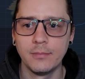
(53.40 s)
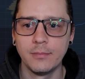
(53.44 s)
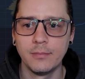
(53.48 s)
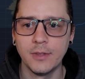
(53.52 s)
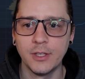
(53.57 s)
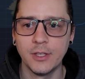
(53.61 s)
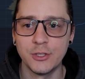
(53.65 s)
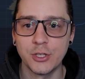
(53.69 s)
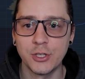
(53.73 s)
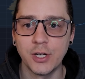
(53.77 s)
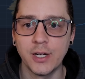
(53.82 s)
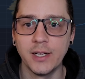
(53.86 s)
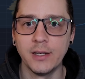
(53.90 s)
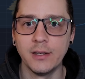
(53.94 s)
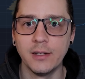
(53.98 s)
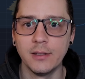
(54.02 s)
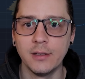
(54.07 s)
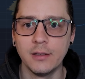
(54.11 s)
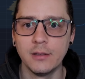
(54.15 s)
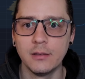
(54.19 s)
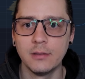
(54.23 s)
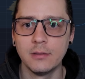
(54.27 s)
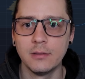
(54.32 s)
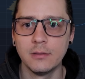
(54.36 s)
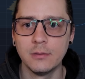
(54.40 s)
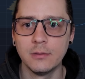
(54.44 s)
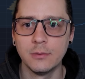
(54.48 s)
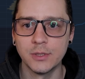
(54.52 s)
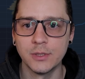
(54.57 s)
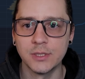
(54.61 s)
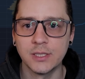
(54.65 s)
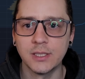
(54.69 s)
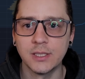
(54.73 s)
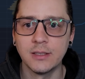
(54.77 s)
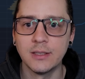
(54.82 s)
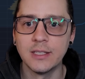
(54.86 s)
the trade
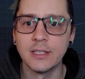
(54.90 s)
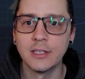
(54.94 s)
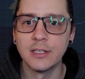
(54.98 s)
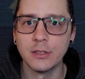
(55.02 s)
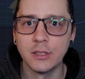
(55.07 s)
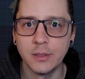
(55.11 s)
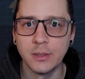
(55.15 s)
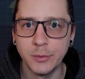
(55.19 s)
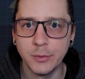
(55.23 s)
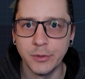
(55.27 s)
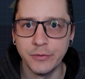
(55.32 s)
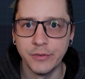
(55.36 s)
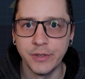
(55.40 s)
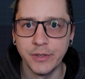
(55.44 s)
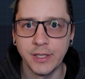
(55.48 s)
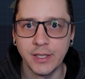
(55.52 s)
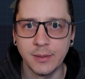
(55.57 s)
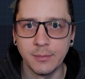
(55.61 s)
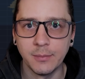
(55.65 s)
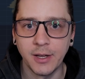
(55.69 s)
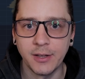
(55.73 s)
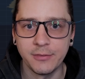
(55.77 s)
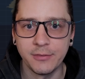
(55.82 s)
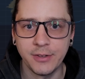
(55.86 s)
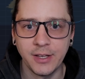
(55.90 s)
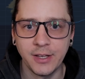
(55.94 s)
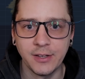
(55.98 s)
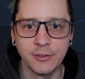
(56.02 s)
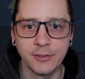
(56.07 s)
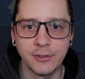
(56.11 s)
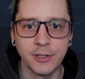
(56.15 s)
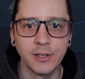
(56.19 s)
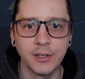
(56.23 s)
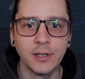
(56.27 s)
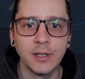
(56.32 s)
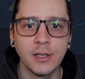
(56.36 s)
was clearly moving in my
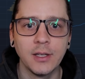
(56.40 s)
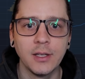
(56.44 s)
favor.